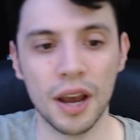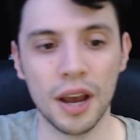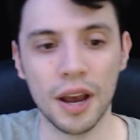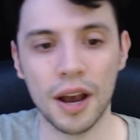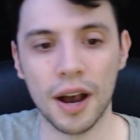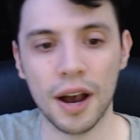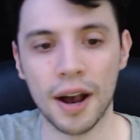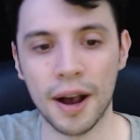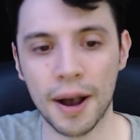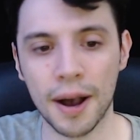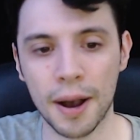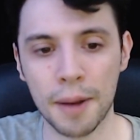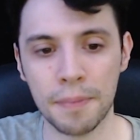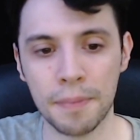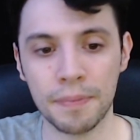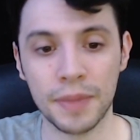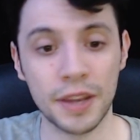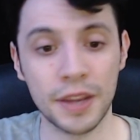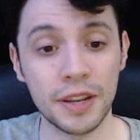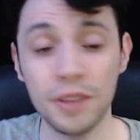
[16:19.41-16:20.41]

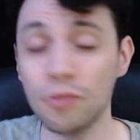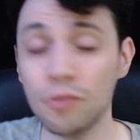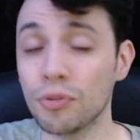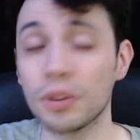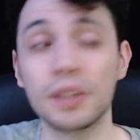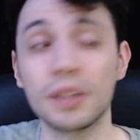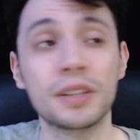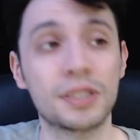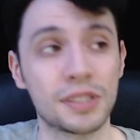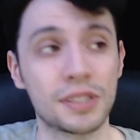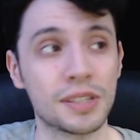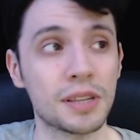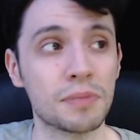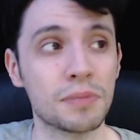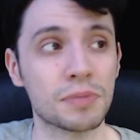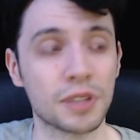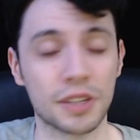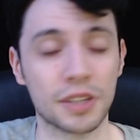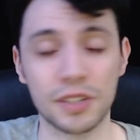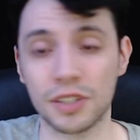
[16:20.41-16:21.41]
And he really
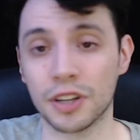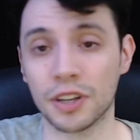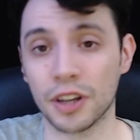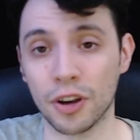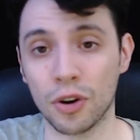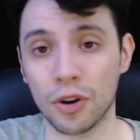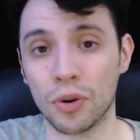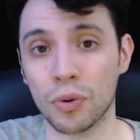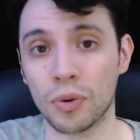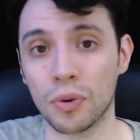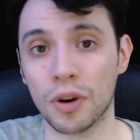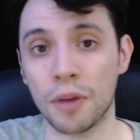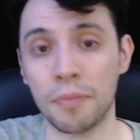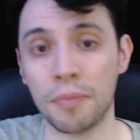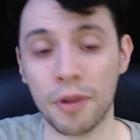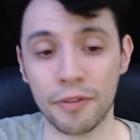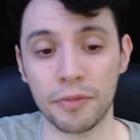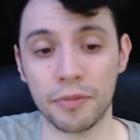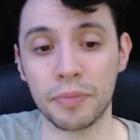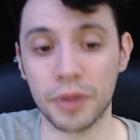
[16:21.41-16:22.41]
seems like he's gonna go
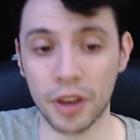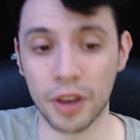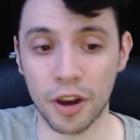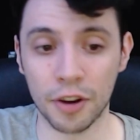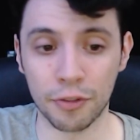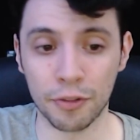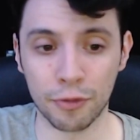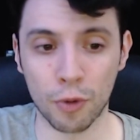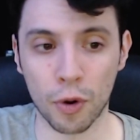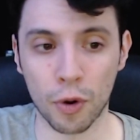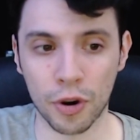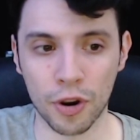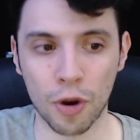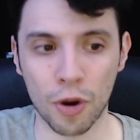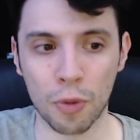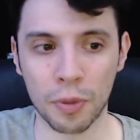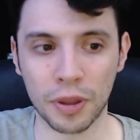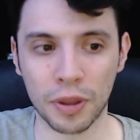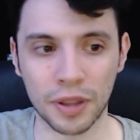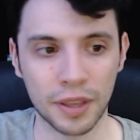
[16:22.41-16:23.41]
above and beyond for
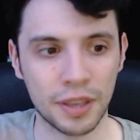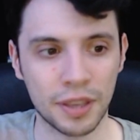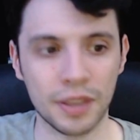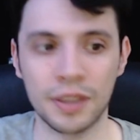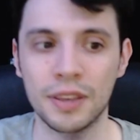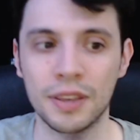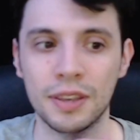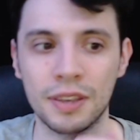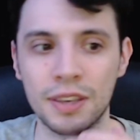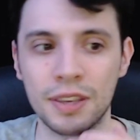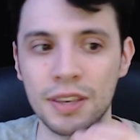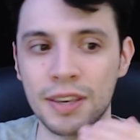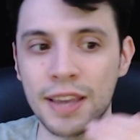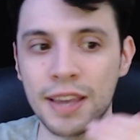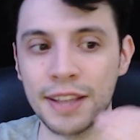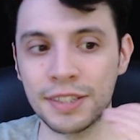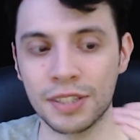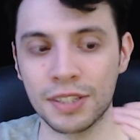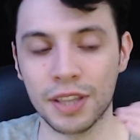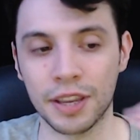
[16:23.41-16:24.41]
Komi. Like, he
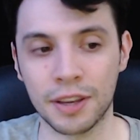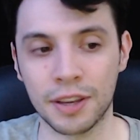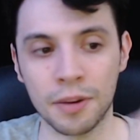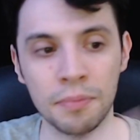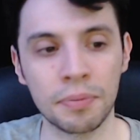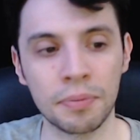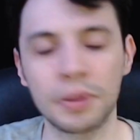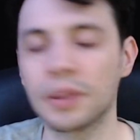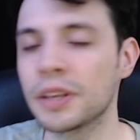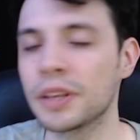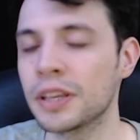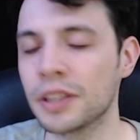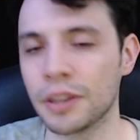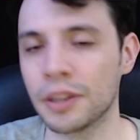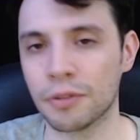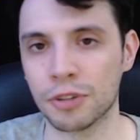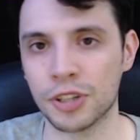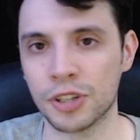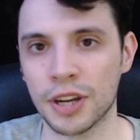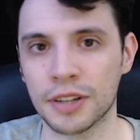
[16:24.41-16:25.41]
gets like completely
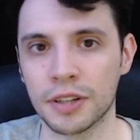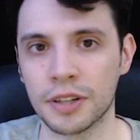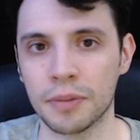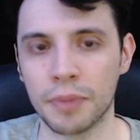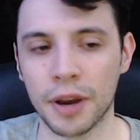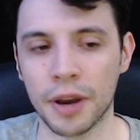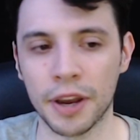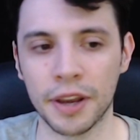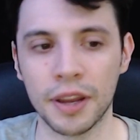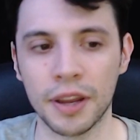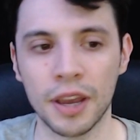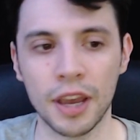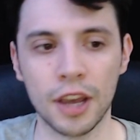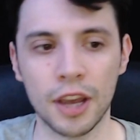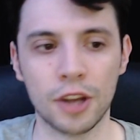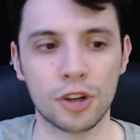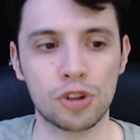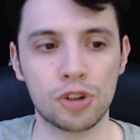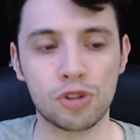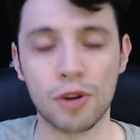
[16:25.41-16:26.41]
rejected by
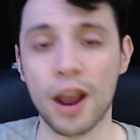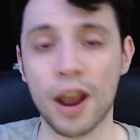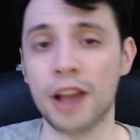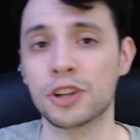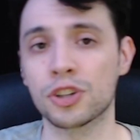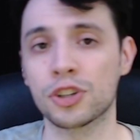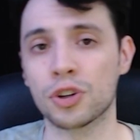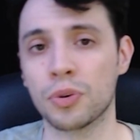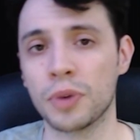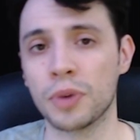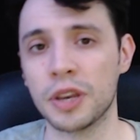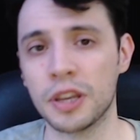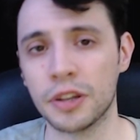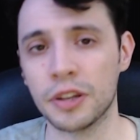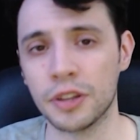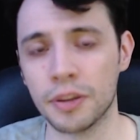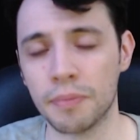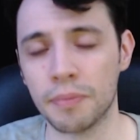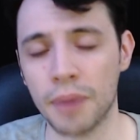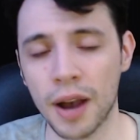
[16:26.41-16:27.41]
trash queen
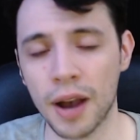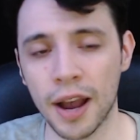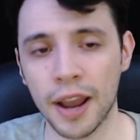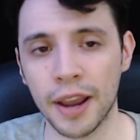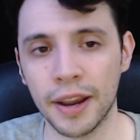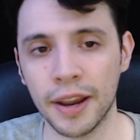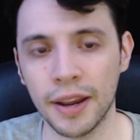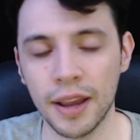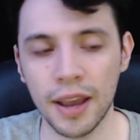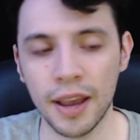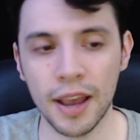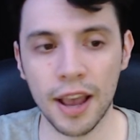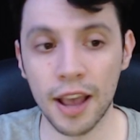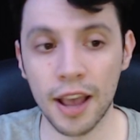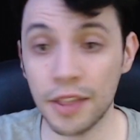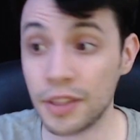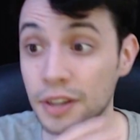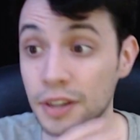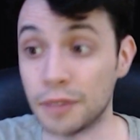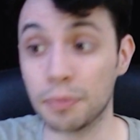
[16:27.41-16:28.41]
Yamai,
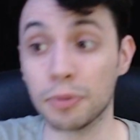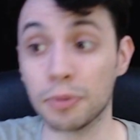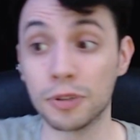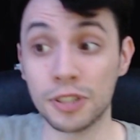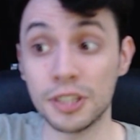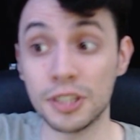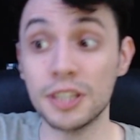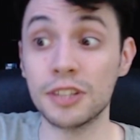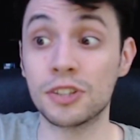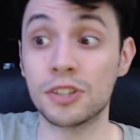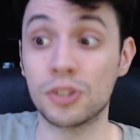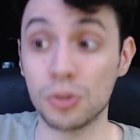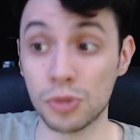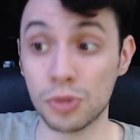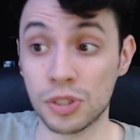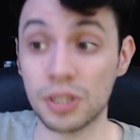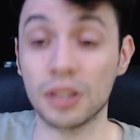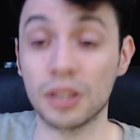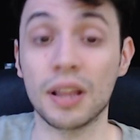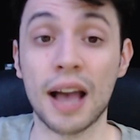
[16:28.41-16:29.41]
and then proceeds to
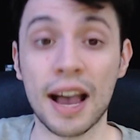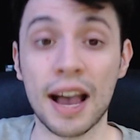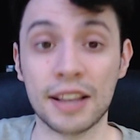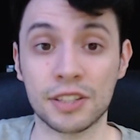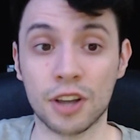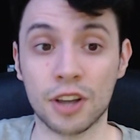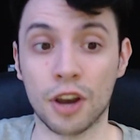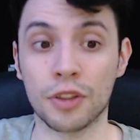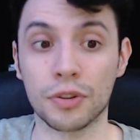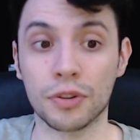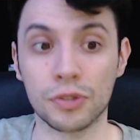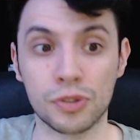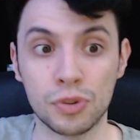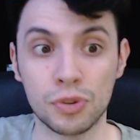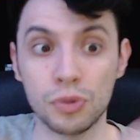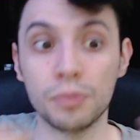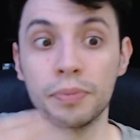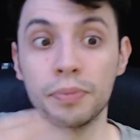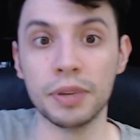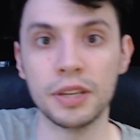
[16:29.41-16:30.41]
still ask others to
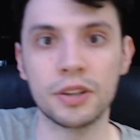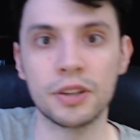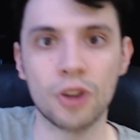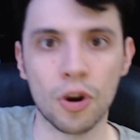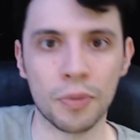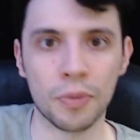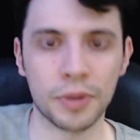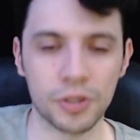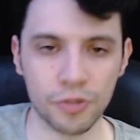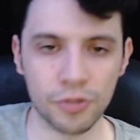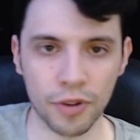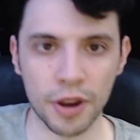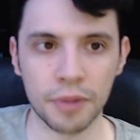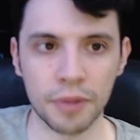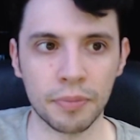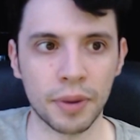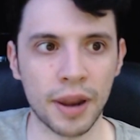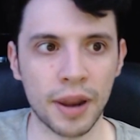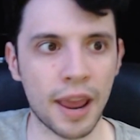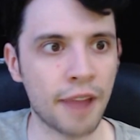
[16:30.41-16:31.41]
be Komi's friend,
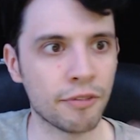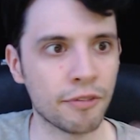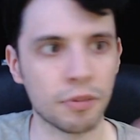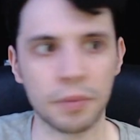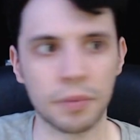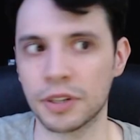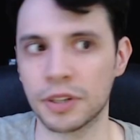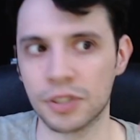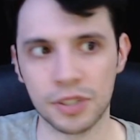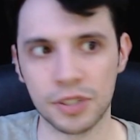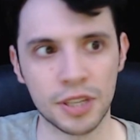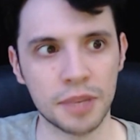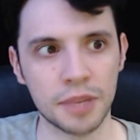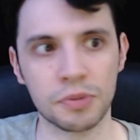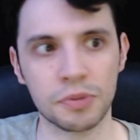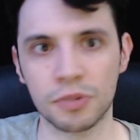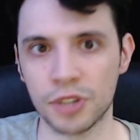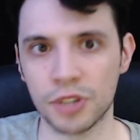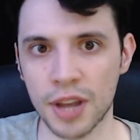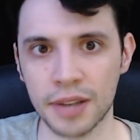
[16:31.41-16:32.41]
but everybody just keeps
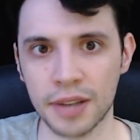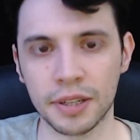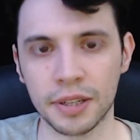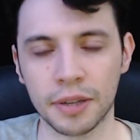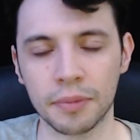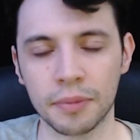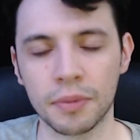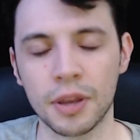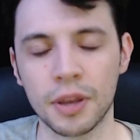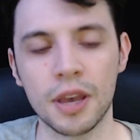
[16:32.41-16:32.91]
rejecting him.